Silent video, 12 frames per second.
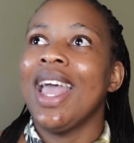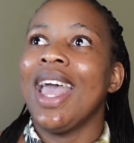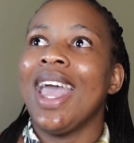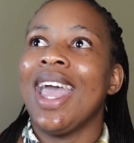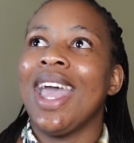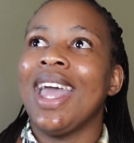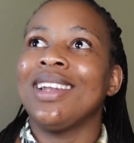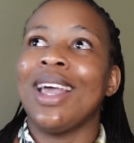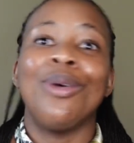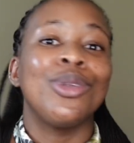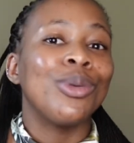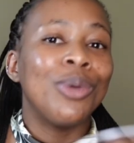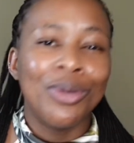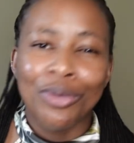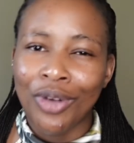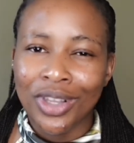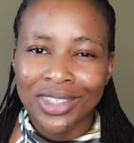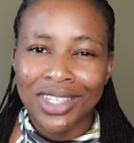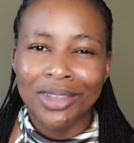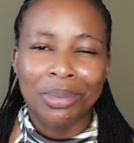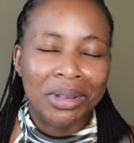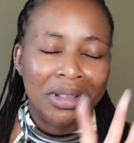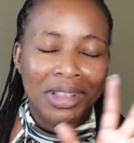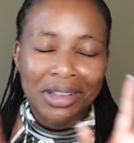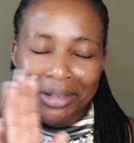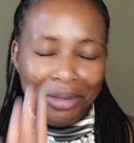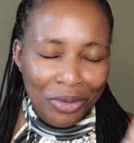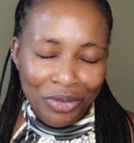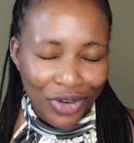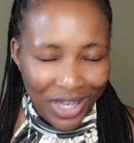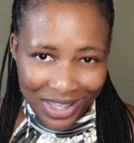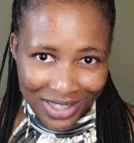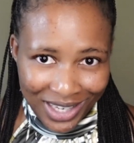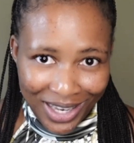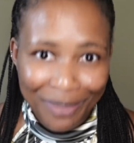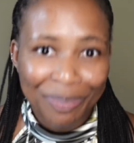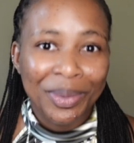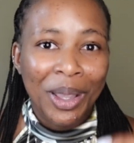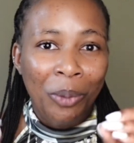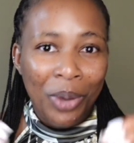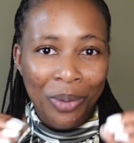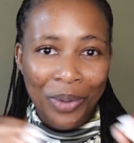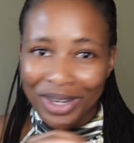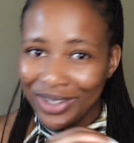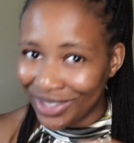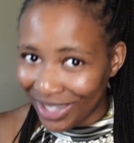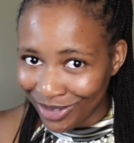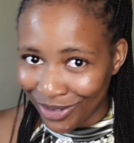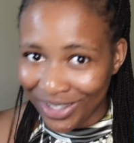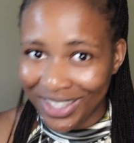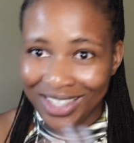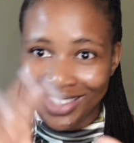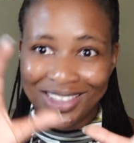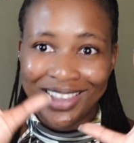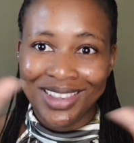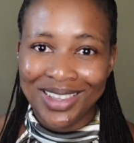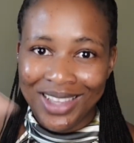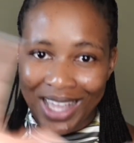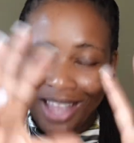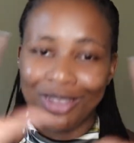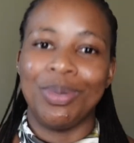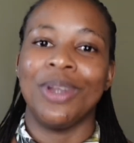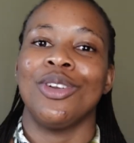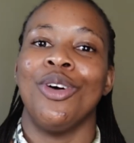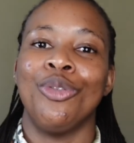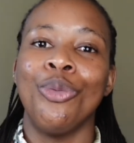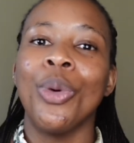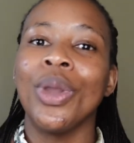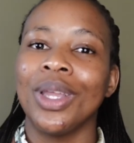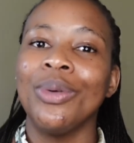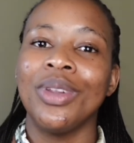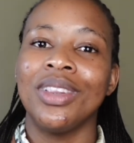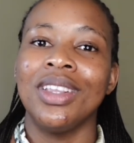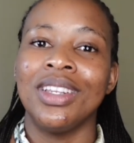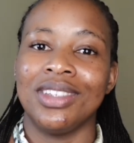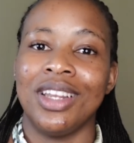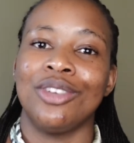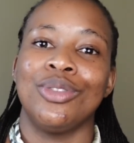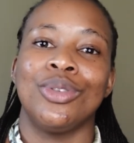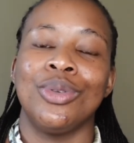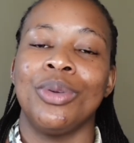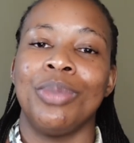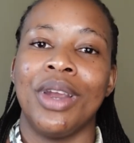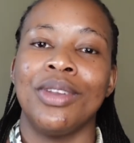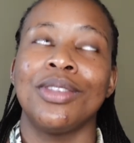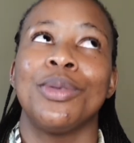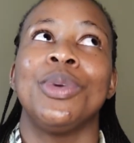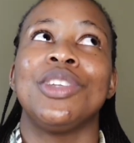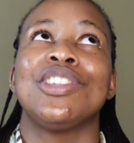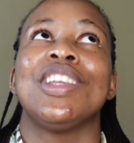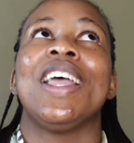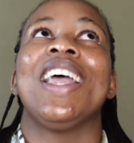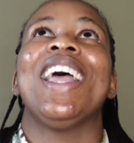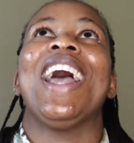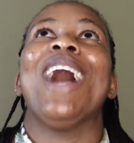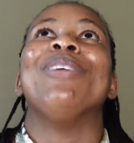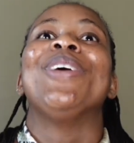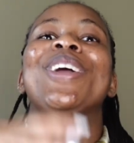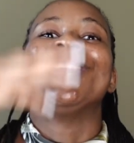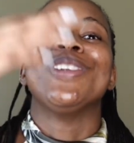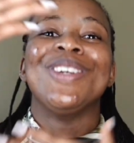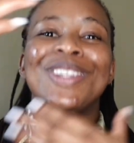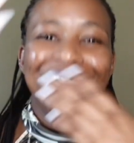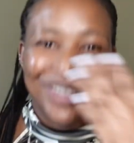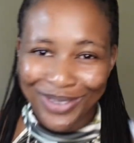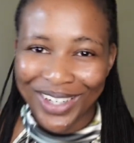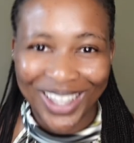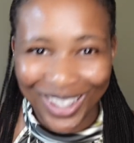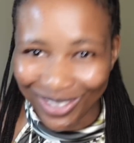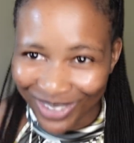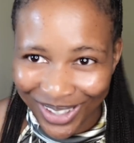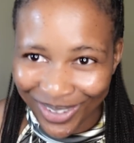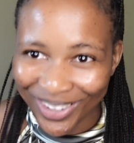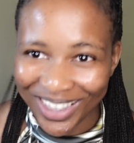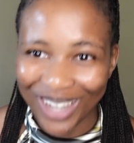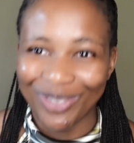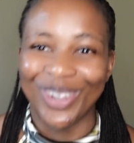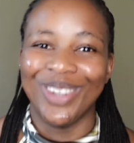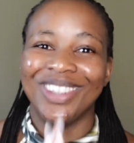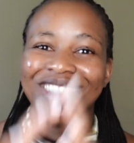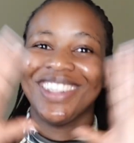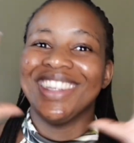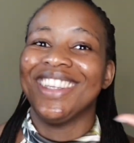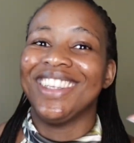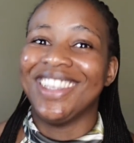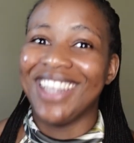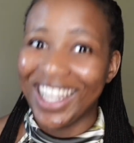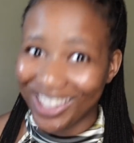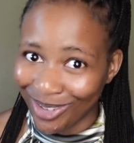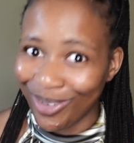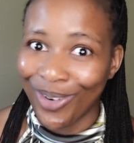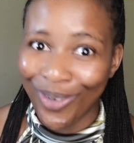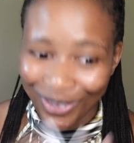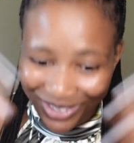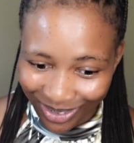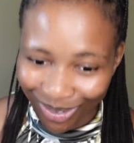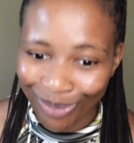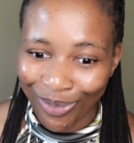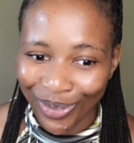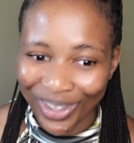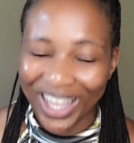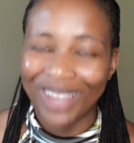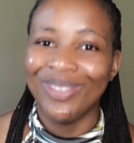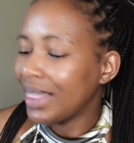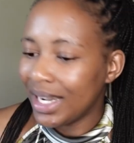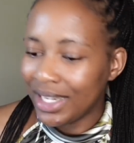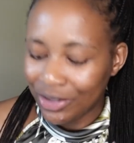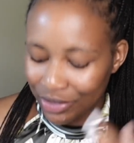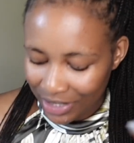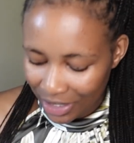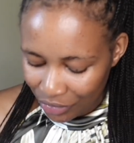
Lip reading: And I also work with volunteers, but that's a story for another day. What I wanted to touch on is the aspect of working with international student parents, which I'm going to do another video on that, because that's a whole different ball game that I need to touch